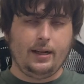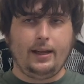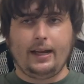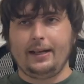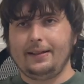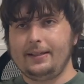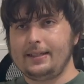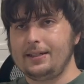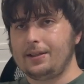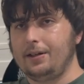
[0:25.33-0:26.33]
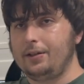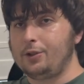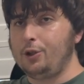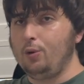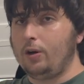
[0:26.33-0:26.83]
and this is the
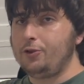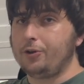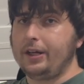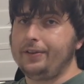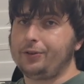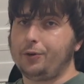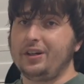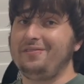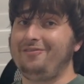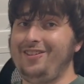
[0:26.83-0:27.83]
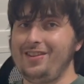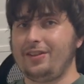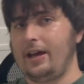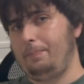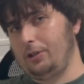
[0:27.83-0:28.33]
235th
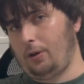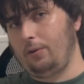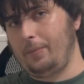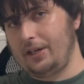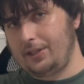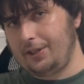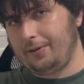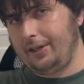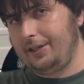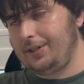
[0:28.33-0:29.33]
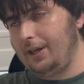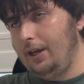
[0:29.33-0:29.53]
episode of my series